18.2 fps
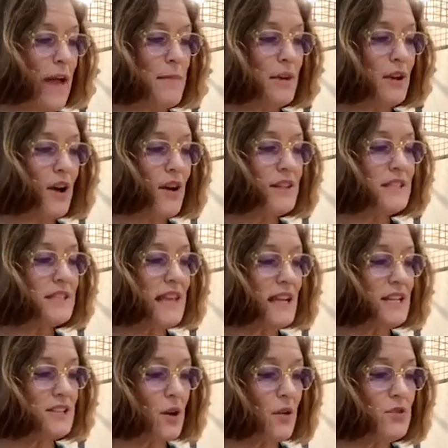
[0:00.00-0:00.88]
And because
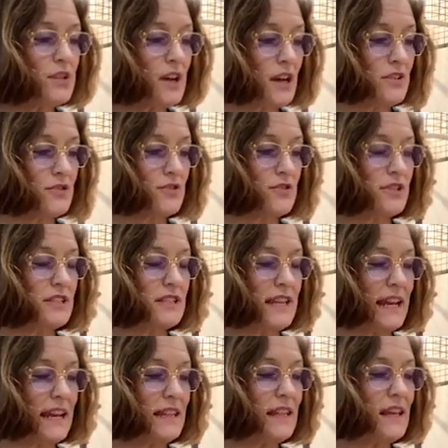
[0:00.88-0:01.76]
they don't
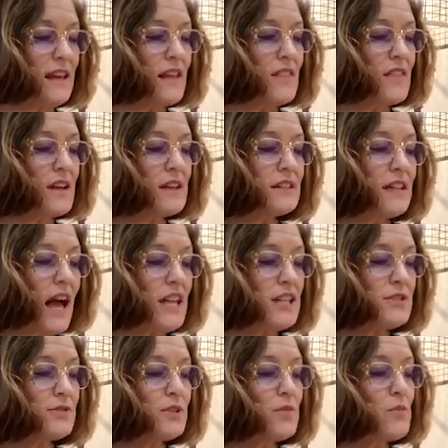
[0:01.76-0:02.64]
understand, the
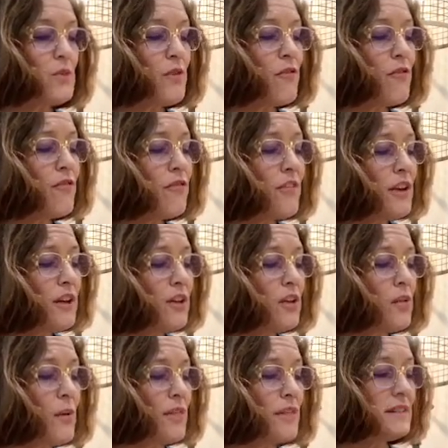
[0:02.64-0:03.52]
classroom will
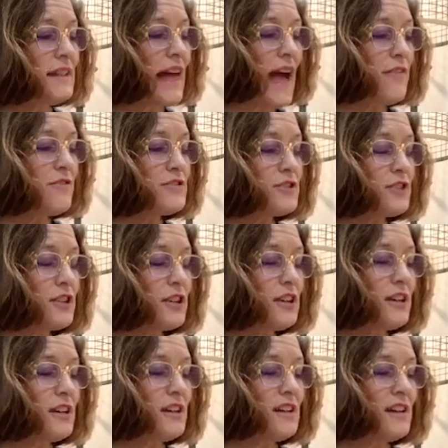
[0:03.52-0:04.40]
fill with laughter
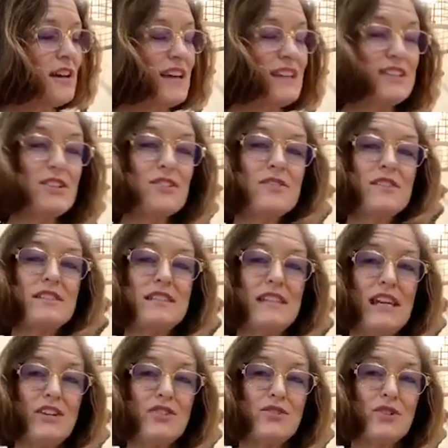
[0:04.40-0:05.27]
until the
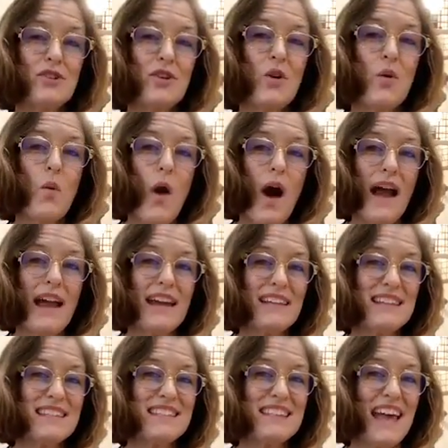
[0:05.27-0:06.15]
teacher
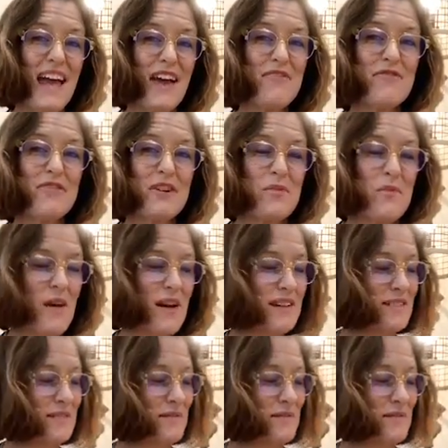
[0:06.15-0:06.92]
quiets everyone.